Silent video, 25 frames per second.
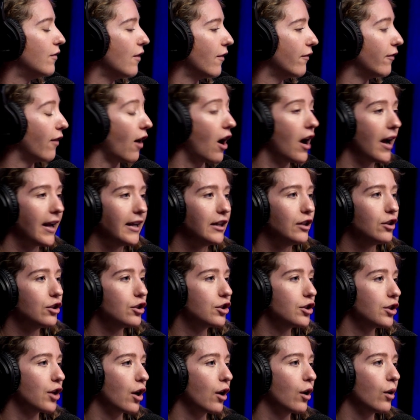Vine
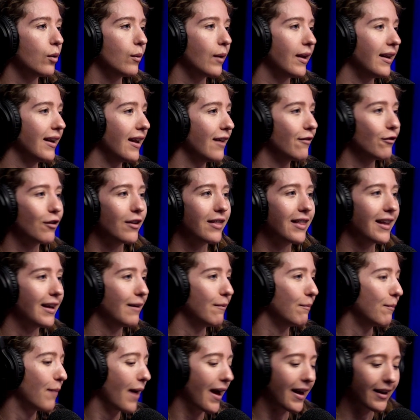show and
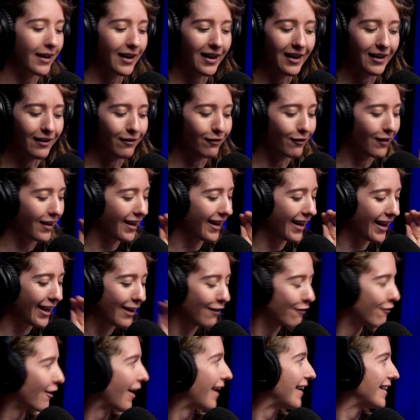everything back in the
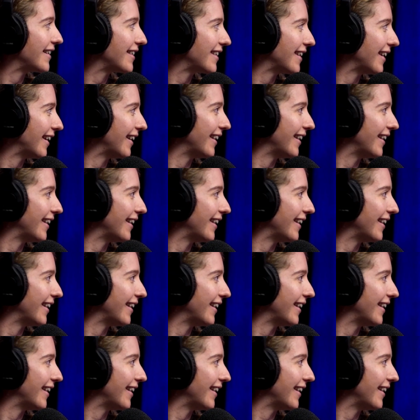e-racing.